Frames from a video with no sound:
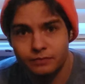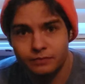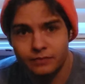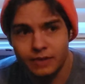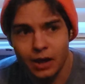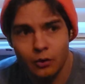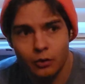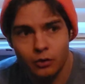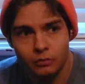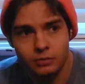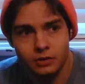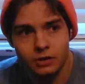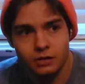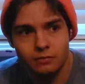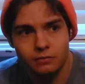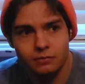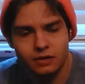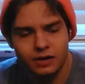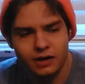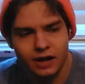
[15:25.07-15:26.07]
that would
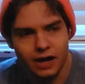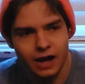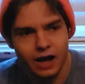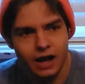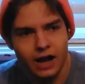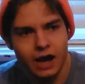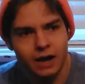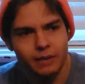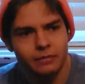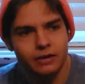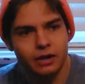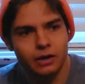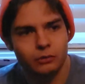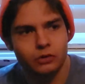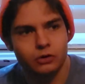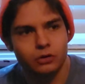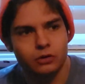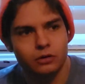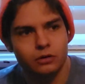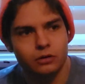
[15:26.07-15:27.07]
mean that I'm not
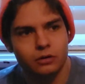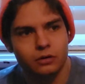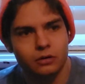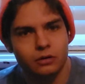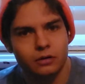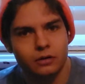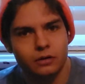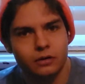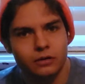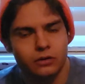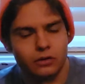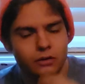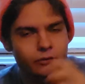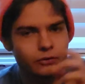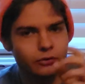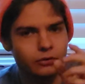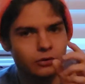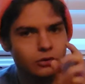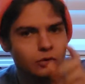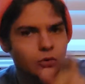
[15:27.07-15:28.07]
real,
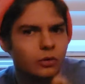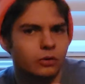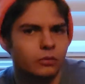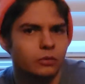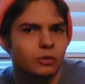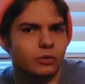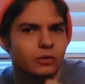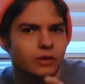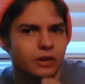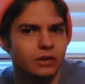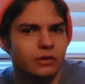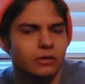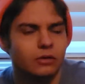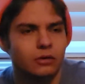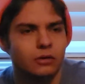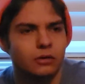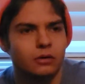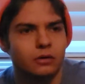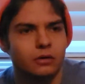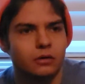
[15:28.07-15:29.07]
therefore you aren't real either.